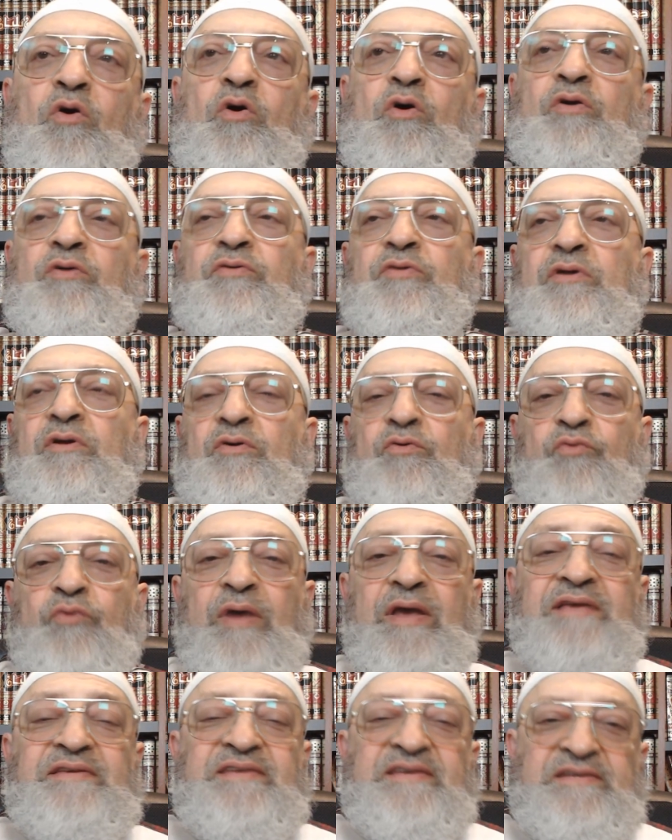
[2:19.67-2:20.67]
or
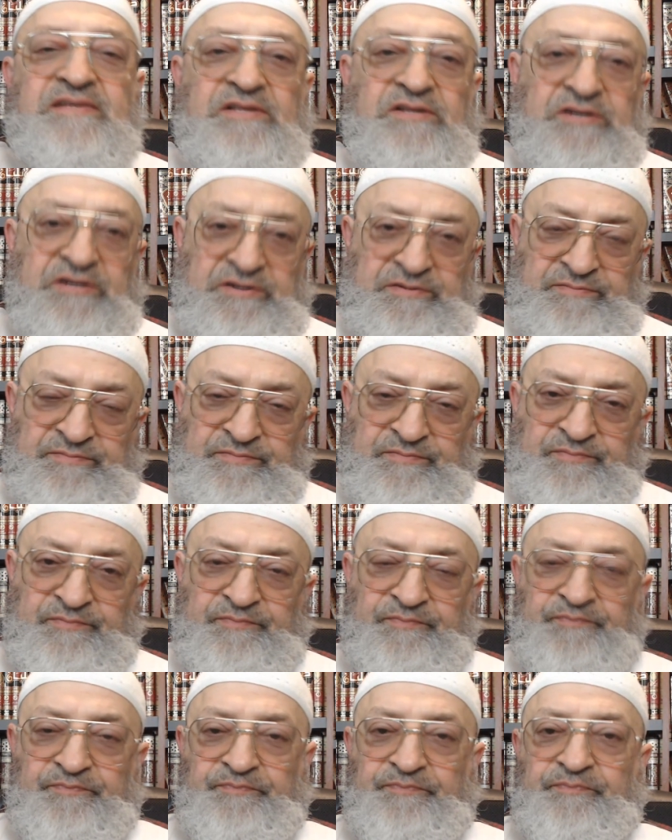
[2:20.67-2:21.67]
racistly.
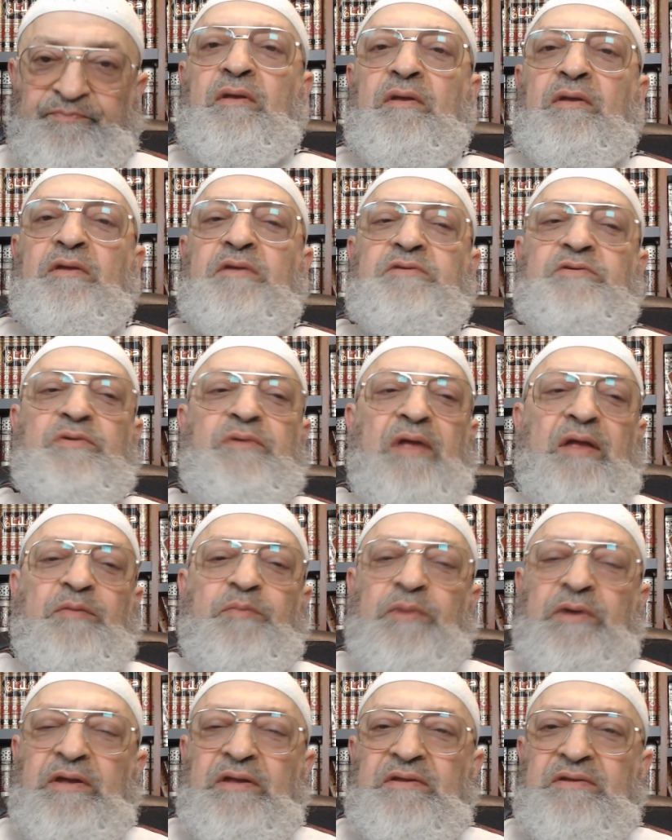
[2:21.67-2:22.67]
So
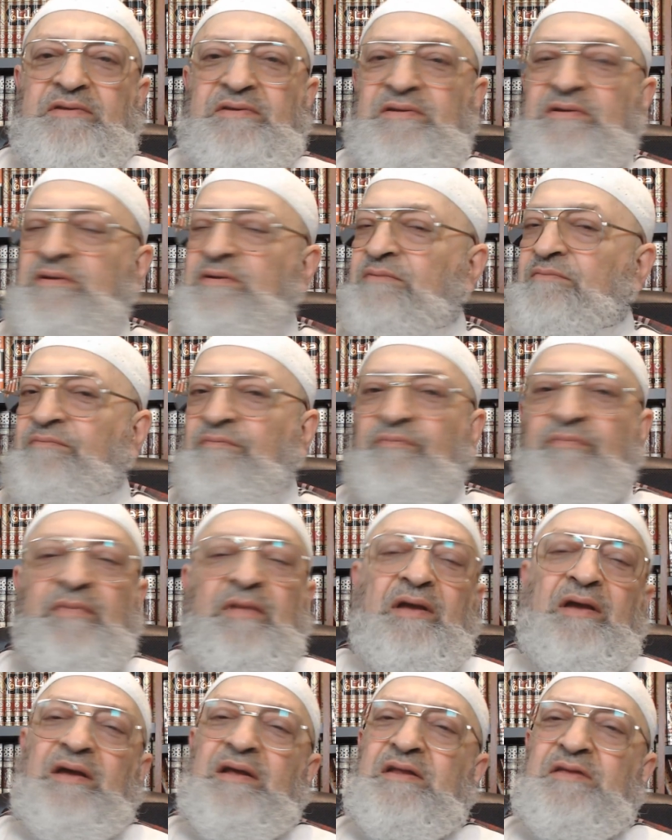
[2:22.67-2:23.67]
that means
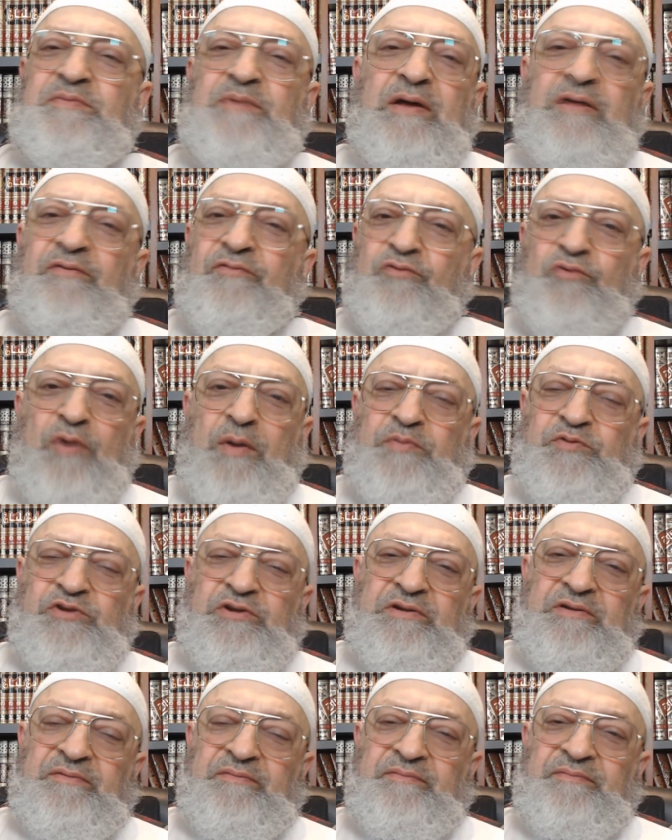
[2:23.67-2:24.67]
it is not of
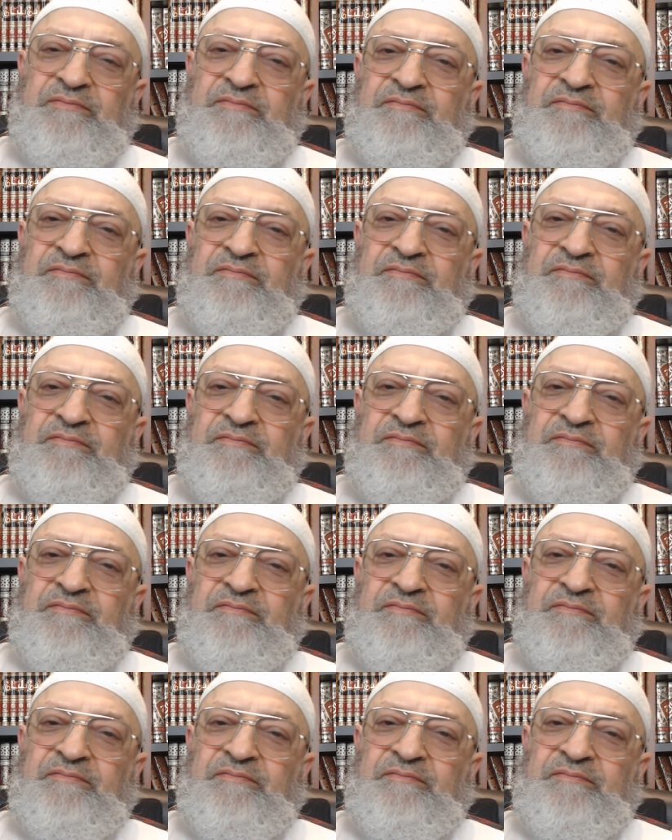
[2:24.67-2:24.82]
corruption.